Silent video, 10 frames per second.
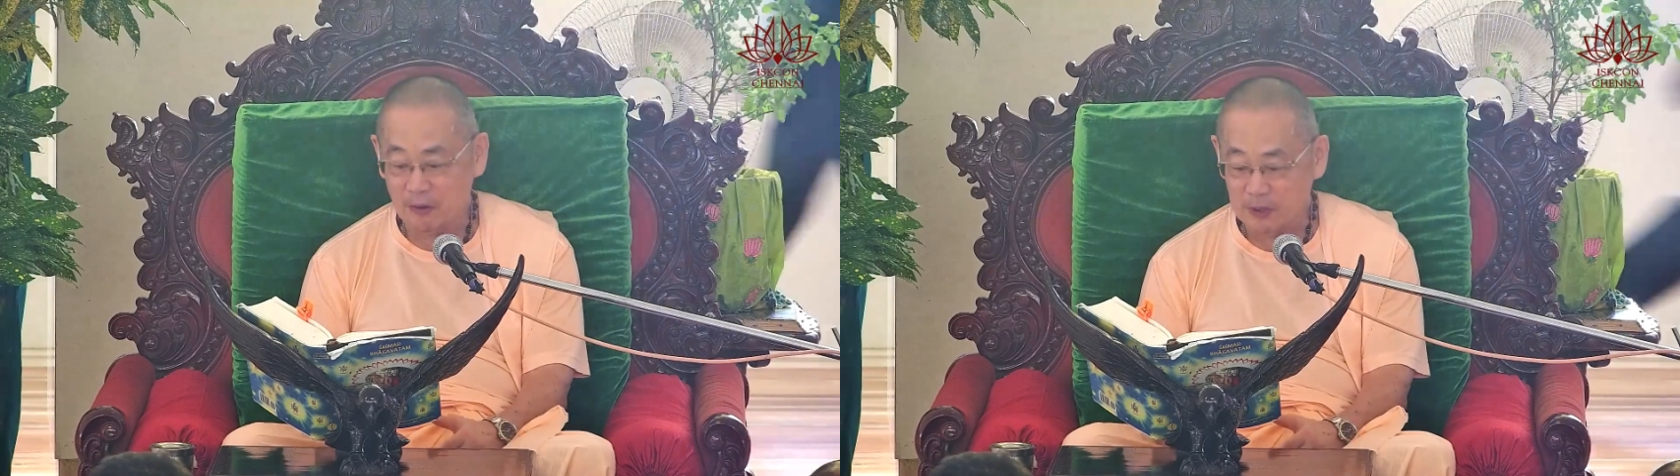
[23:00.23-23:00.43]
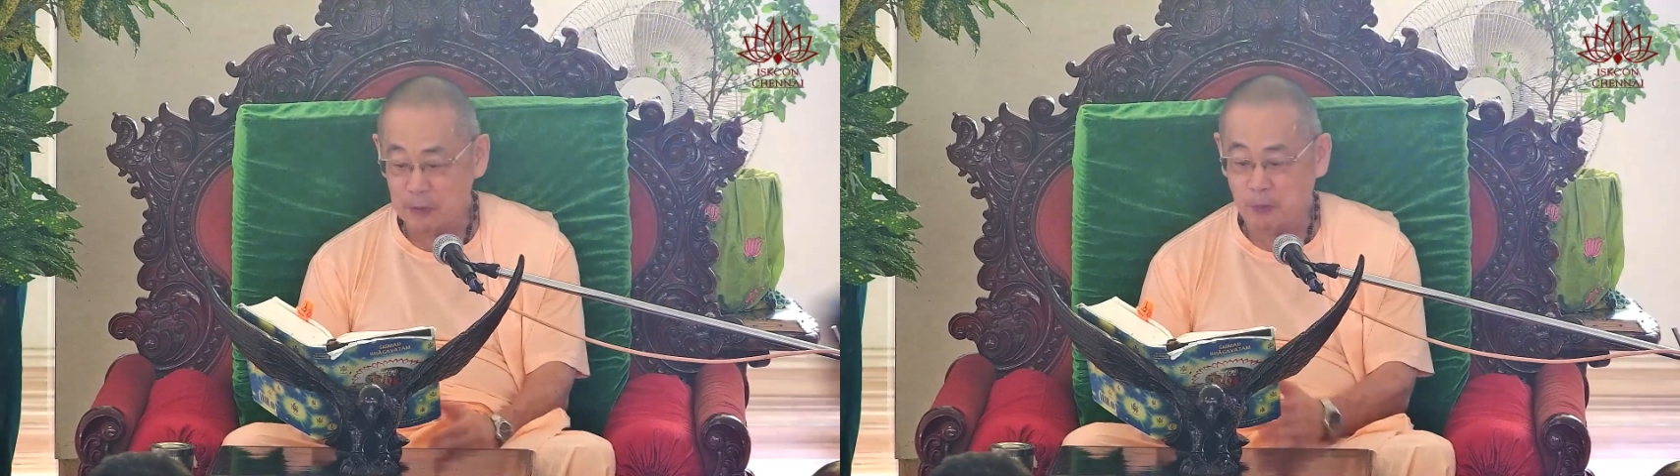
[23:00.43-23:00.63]

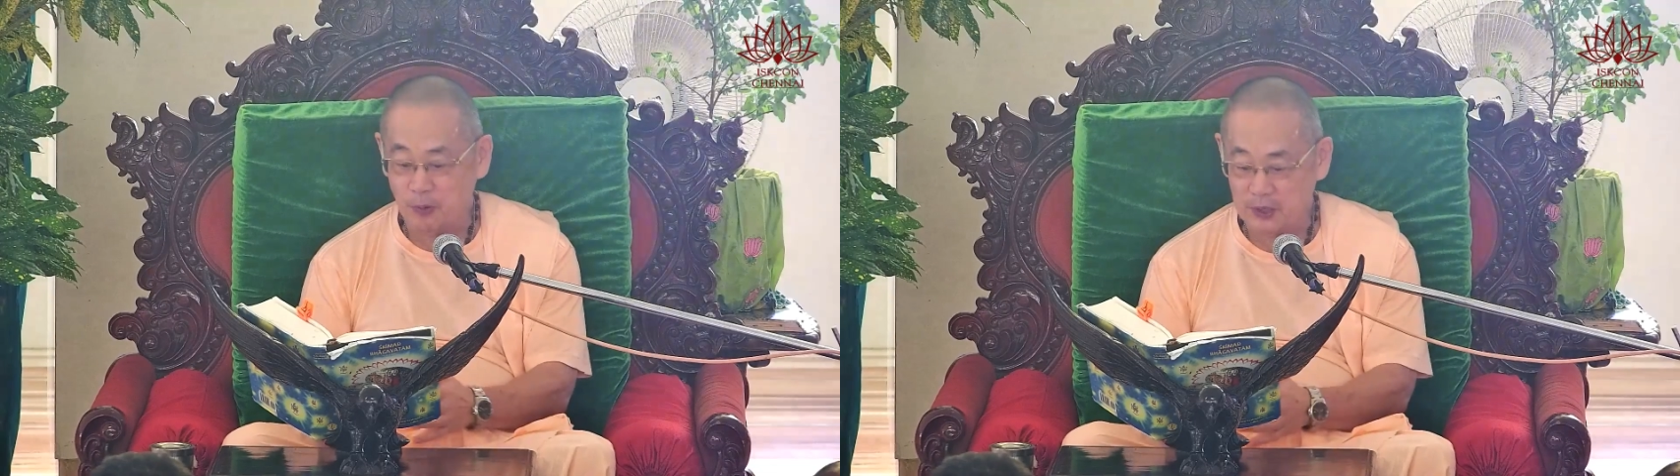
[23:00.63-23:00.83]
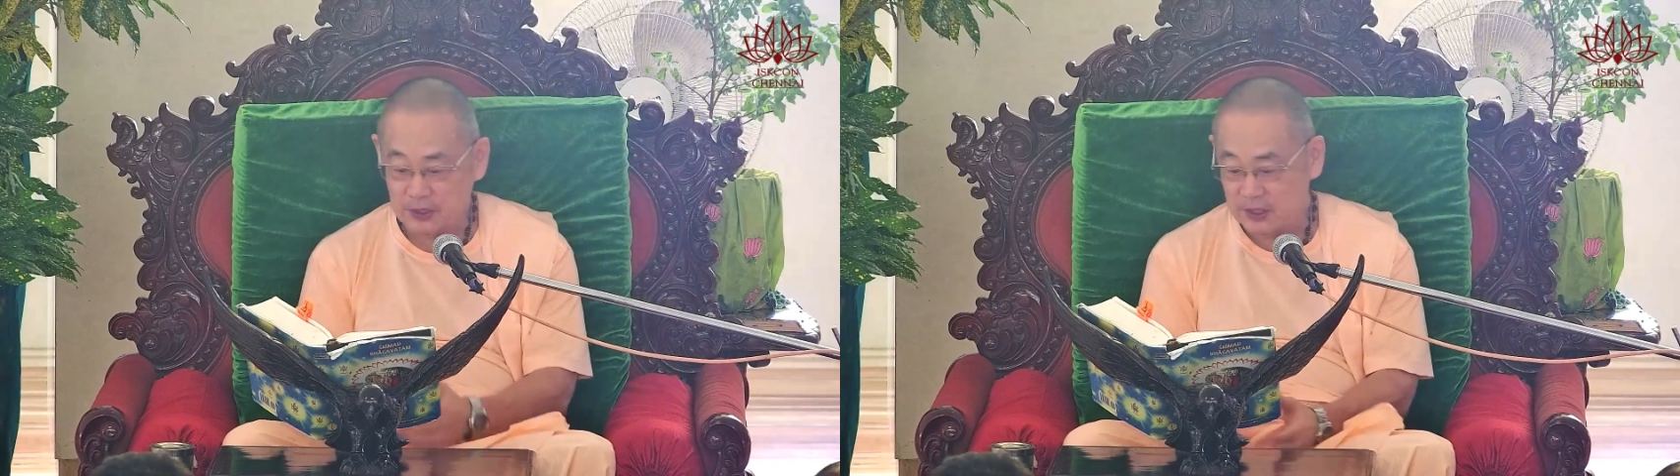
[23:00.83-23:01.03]
always
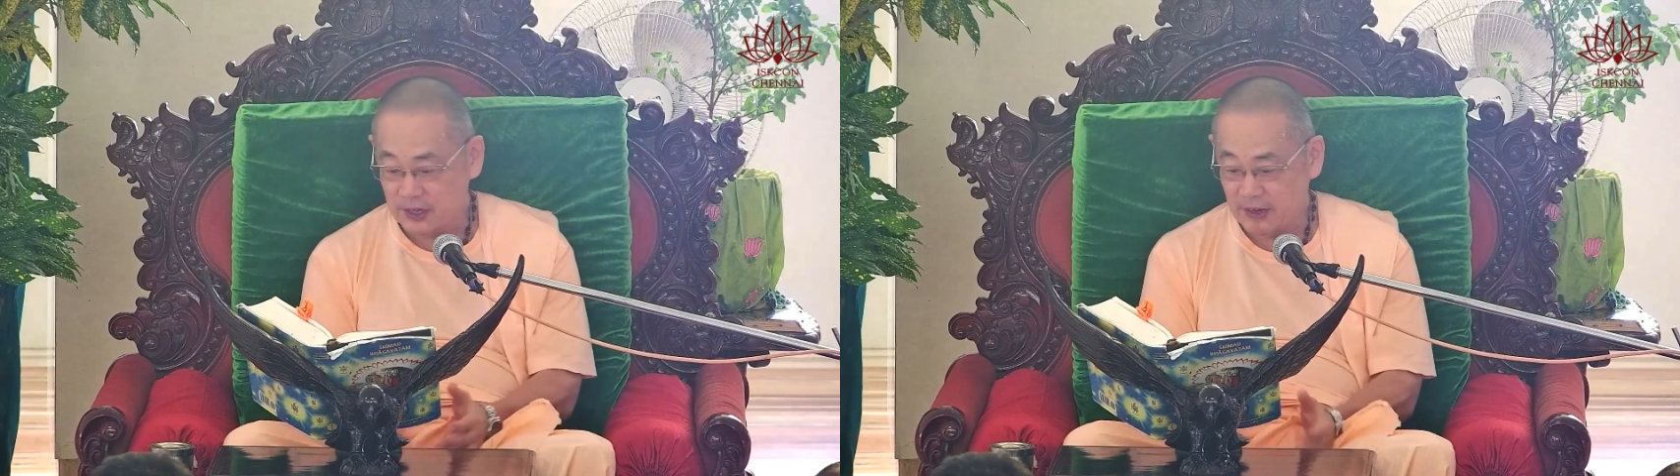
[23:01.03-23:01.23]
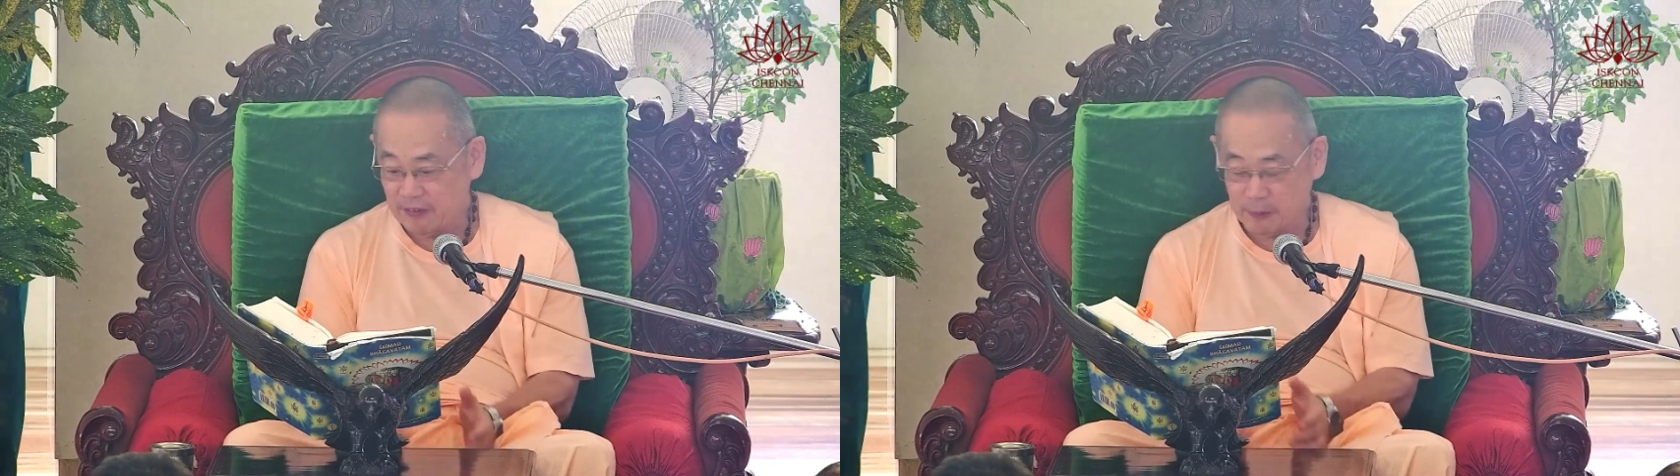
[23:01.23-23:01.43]
points
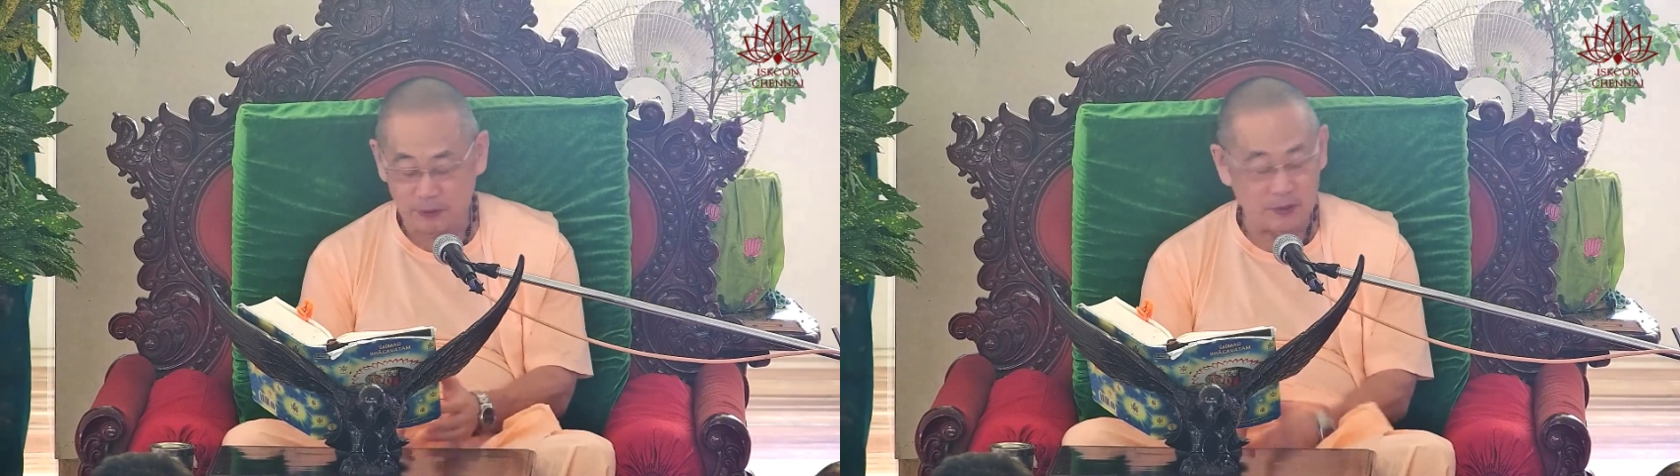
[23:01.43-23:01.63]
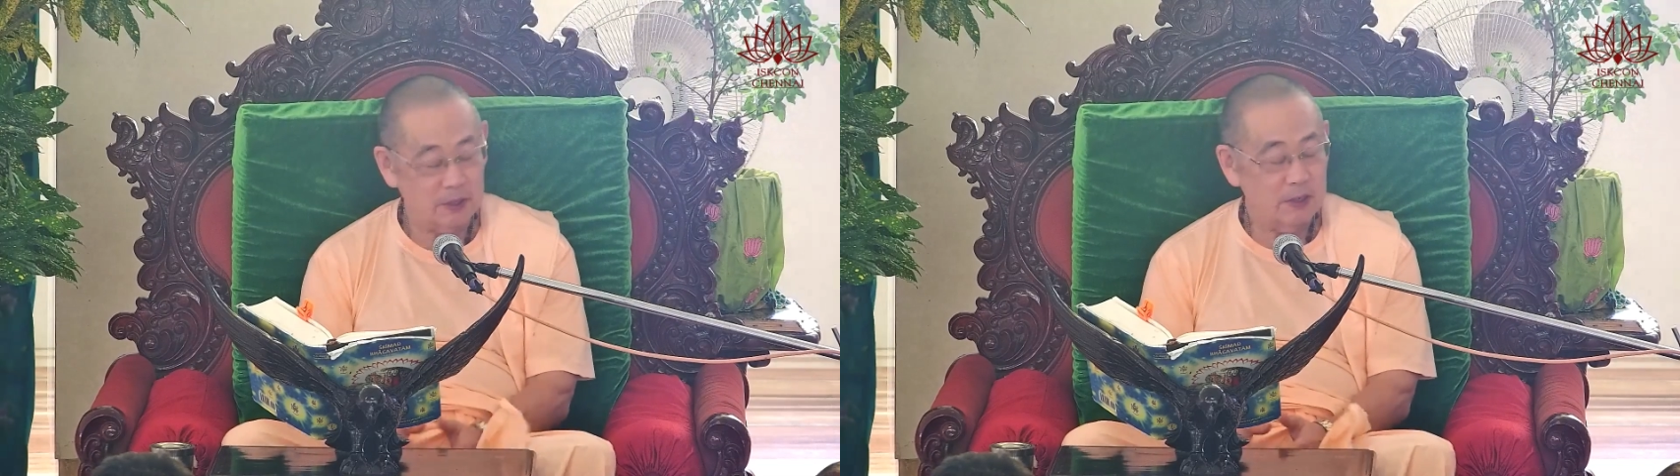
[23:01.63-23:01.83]
that have to be